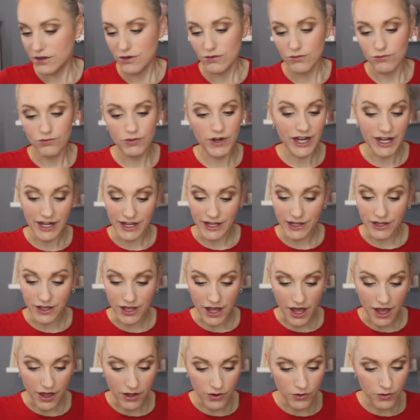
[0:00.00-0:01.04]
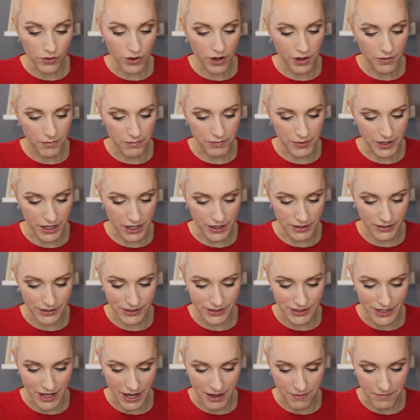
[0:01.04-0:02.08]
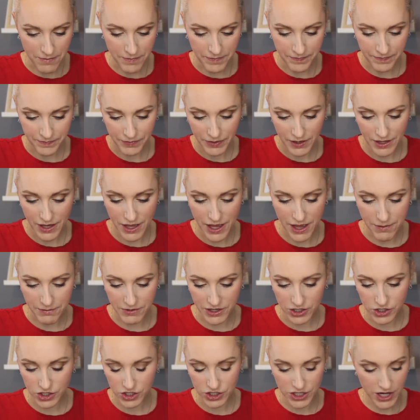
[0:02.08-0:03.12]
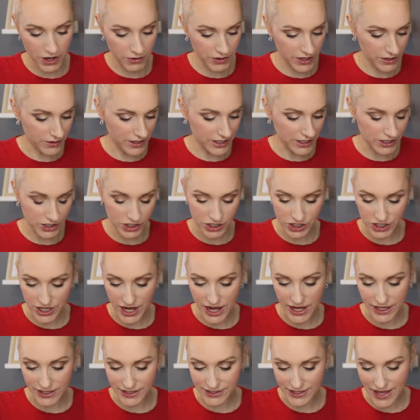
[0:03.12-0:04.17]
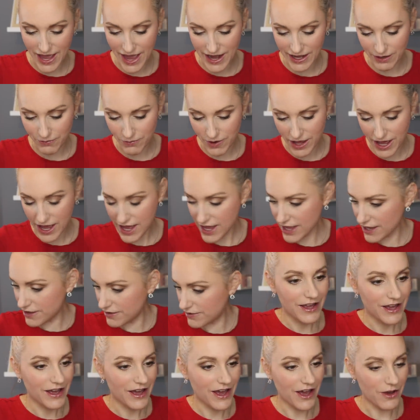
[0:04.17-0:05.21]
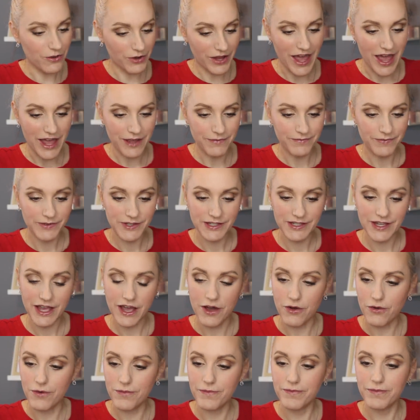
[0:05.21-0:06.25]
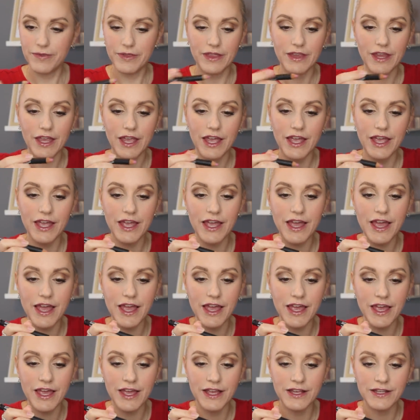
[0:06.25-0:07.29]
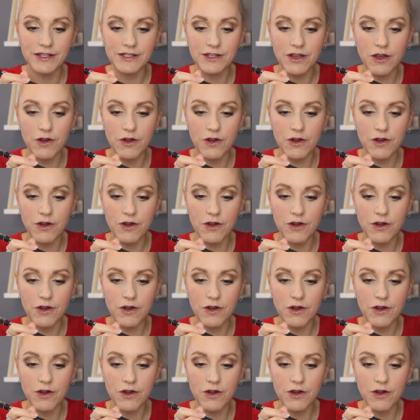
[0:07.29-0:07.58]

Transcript: really go, but I'm going to show you these shades anyway. Okay, so here is